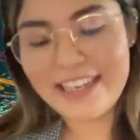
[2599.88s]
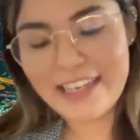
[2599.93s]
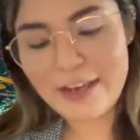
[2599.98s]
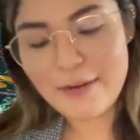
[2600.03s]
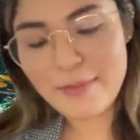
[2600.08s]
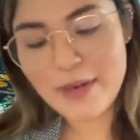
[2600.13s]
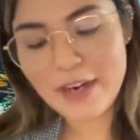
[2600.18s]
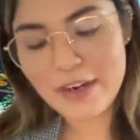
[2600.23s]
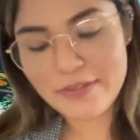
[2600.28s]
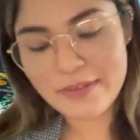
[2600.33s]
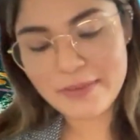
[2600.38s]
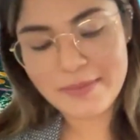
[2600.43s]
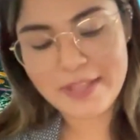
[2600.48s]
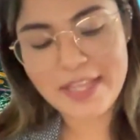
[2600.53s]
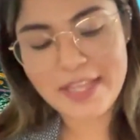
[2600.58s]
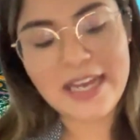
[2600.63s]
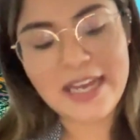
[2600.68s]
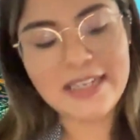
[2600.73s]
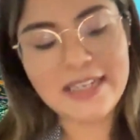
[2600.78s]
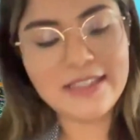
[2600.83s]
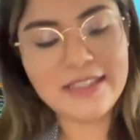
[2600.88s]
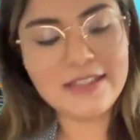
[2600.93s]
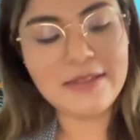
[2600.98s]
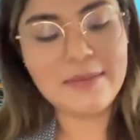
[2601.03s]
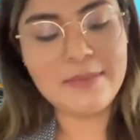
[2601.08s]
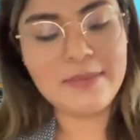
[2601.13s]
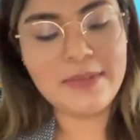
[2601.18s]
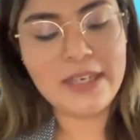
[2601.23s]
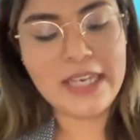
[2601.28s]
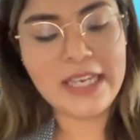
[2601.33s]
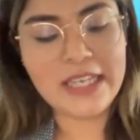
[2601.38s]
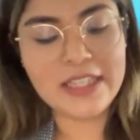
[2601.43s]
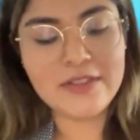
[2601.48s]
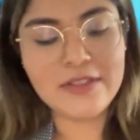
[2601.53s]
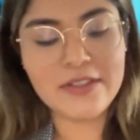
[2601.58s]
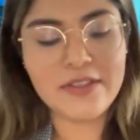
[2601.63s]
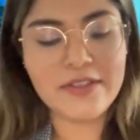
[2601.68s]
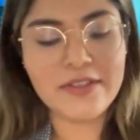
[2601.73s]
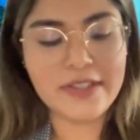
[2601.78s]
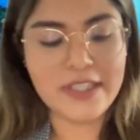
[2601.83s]
Apart from that, some
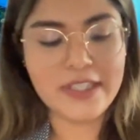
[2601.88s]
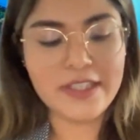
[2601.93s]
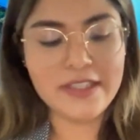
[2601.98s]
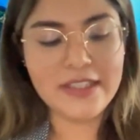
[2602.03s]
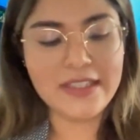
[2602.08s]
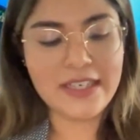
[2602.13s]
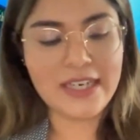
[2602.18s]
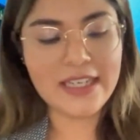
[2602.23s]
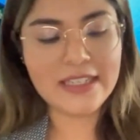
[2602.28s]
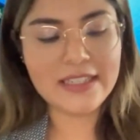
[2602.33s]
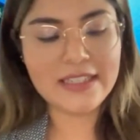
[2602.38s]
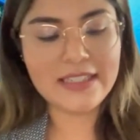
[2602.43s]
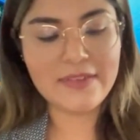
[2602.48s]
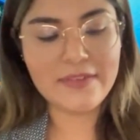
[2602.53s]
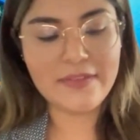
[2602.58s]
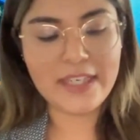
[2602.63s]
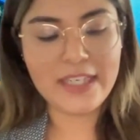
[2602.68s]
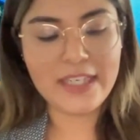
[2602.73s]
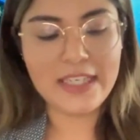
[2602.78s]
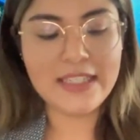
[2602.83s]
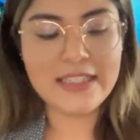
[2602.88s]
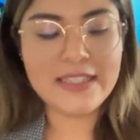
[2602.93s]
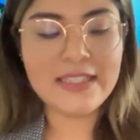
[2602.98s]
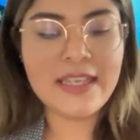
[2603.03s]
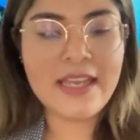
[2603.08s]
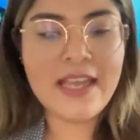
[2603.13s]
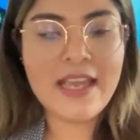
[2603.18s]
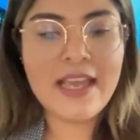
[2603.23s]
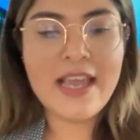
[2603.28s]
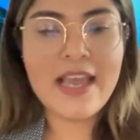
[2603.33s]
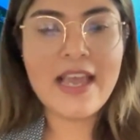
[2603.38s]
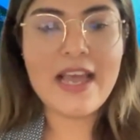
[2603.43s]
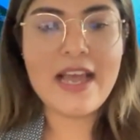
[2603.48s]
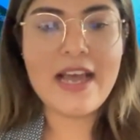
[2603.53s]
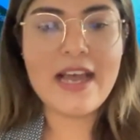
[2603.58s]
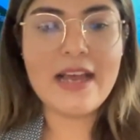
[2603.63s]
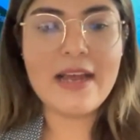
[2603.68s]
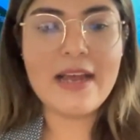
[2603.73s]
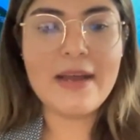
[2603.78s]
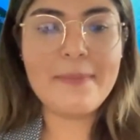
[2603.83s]
extracurricular activities.
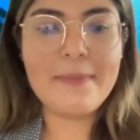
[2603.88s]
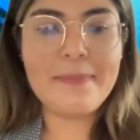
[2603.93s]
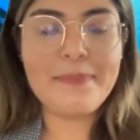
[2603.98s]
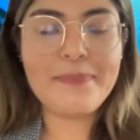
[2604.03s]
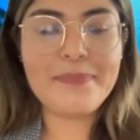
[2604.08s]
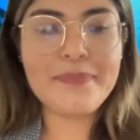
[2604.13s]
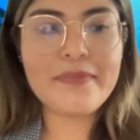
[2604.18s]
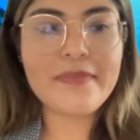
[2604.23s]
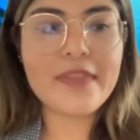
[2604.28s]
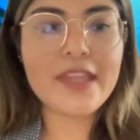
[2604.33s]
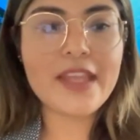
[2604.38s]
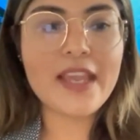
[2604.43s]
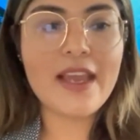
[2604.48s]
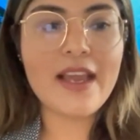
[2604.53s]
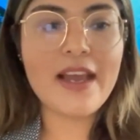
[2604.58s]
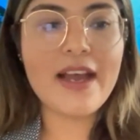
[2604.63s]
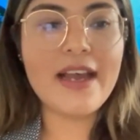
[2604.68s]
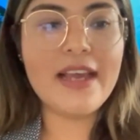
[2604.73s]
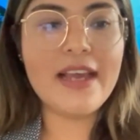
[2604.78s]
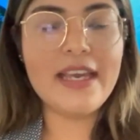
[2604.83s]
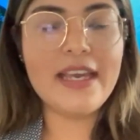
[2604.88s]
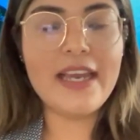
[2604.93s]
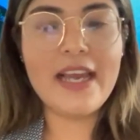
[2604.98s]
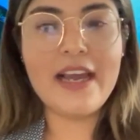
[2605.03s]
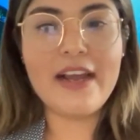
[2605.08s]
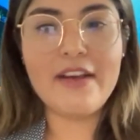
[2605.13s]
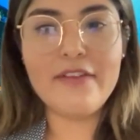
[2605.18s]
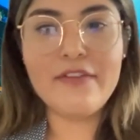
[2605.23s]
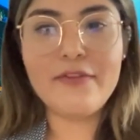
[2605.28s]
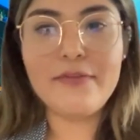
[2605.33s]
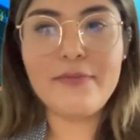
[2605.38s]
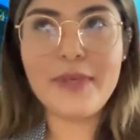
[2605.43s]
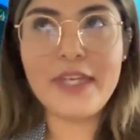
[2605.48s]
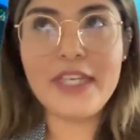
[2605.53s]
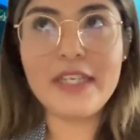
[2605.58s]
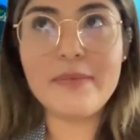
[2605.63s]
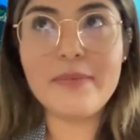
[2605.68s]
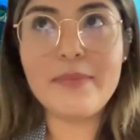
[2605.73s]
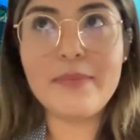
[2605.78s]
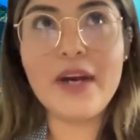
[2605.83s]
I have
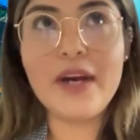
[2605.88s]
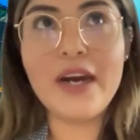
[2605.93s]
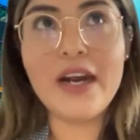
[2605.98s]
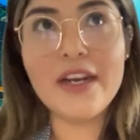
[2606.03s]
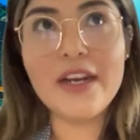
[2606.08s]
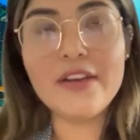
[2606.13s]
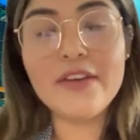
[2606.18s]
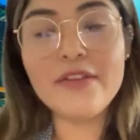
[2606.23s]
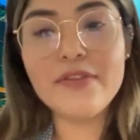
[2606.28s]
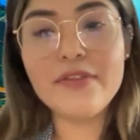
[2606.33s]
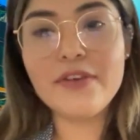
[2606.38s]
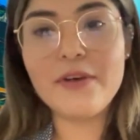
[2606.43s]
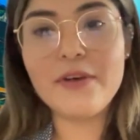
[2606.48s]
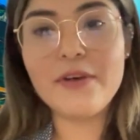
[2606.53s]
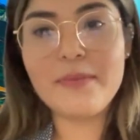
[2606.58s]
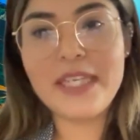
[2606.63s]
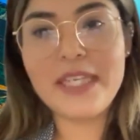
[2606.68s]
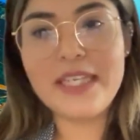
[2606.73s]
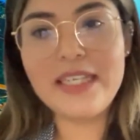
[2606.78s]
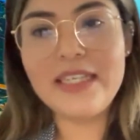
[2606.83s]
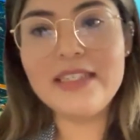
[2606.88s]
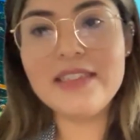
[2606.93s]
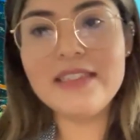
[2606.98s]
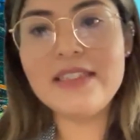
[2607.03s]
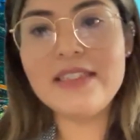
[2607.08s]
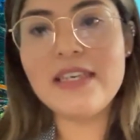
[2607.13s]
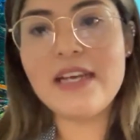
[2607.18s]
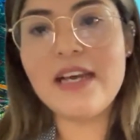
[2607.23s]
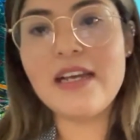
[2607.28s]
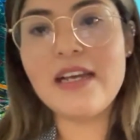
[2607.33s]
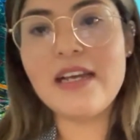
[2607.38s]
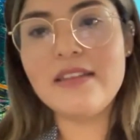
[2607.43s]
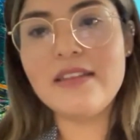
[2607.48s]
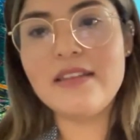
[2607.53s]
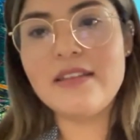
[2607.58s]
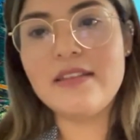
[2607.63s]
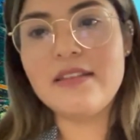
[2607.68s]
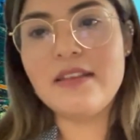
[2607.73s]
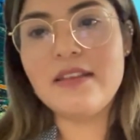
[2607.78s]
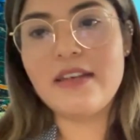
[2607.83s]
been part of committees at
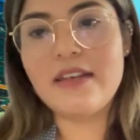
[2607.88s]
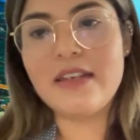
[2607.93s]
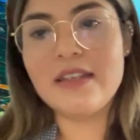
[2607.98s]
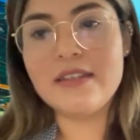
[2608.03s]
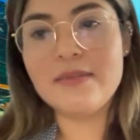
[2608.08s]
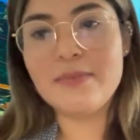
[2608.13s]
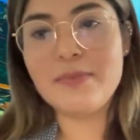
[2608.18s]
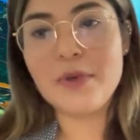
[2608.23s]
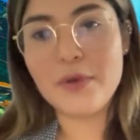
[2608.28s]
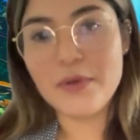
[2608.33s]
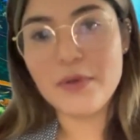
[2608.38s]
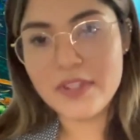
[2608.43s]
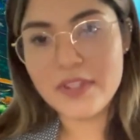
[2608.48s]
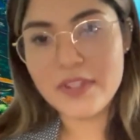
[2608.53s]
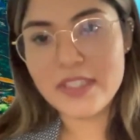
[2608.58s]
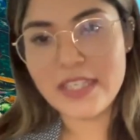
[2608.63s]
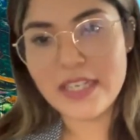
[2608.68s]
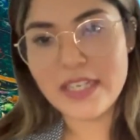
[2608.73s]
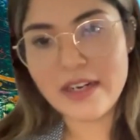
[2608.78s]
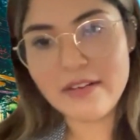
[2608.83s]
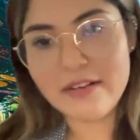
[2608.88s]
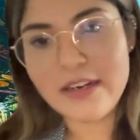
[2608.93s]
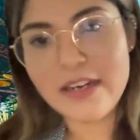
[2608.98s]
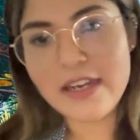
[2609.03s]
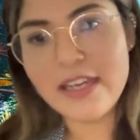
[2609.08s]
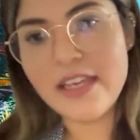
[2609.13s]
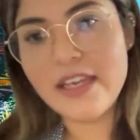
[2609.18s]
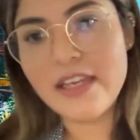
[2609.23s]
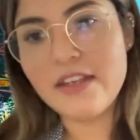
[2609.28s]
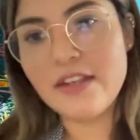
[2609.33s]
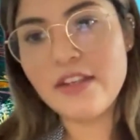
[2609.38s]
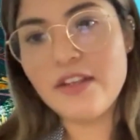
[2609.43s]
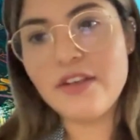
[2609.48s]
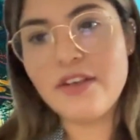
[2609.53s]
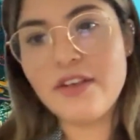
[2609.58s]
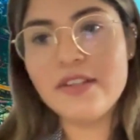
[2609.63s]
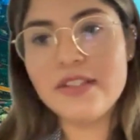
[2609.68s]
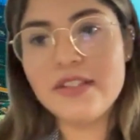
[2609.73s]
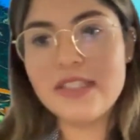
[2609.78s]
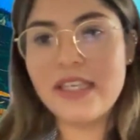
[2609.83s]
both TRI and
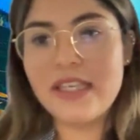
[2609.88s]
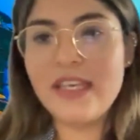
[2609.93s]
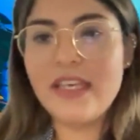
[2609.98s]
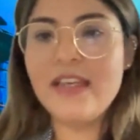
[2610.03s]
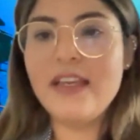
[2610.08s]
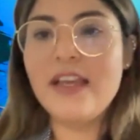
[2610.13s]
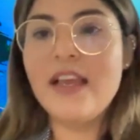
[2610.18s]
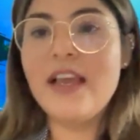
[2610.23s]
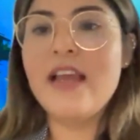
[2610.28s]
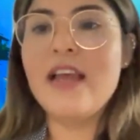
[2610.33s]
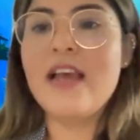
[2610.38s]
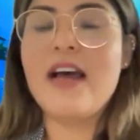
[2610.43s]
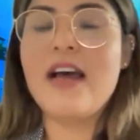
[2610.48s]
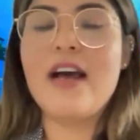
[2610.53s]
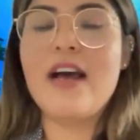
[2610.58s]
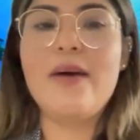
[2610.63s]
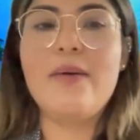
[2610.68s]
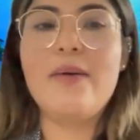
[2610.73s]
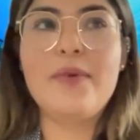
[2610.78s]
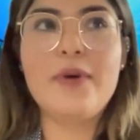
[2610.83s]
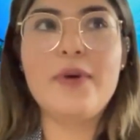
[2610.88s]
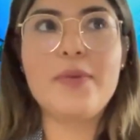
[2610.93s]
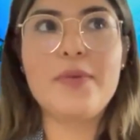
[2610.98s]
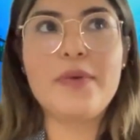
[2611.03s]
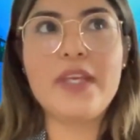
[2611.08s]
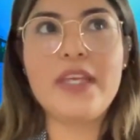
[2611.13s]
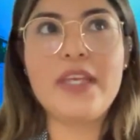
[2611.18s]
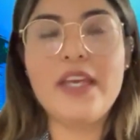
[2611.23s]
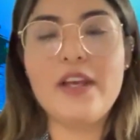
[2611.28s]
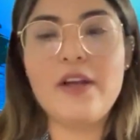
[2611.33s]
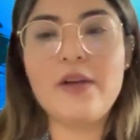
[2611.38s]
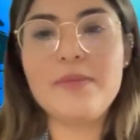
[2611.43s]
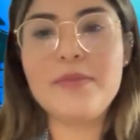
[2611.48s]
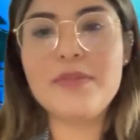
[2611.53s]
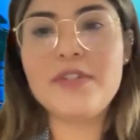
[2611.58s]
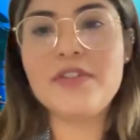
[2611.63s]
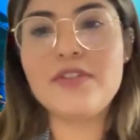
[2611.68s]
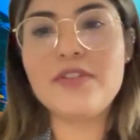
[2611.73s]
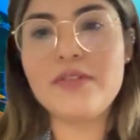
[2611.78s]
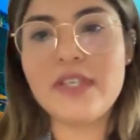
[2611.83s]
QUT, where we help
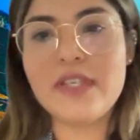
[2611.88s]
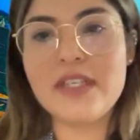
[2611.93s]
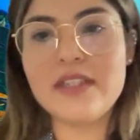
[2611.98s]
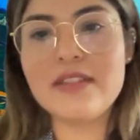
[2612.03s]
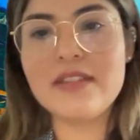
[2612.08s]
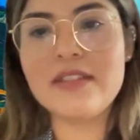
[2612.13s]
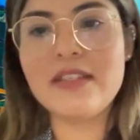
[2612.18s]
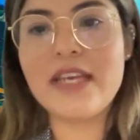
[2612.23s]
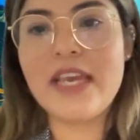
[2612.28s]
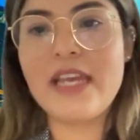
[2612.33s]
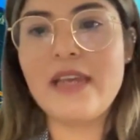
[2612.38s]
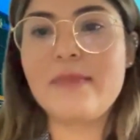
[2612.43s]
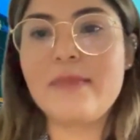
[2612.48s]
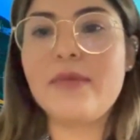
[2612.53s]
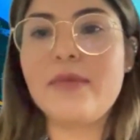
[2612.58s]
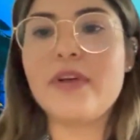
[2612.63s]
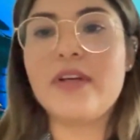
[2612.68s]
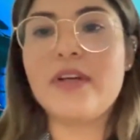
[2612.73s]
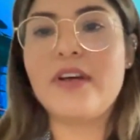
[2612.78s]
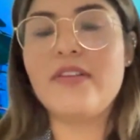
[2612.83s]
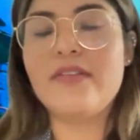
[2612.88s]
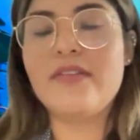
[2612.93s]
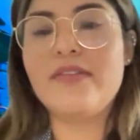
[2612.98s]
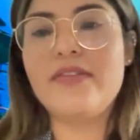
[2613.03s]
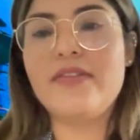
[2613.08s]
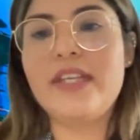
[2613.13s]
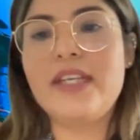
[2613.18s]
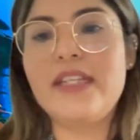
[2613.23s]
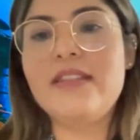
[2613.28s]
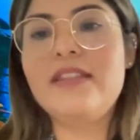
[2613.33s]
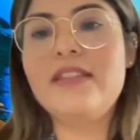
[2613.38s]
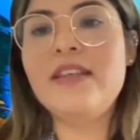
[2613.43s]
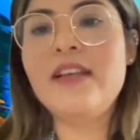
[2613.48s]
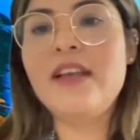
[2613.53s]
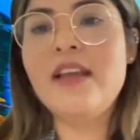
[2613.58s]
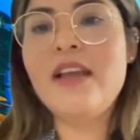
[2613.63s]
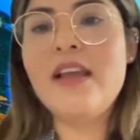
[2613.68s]
students gain more confidence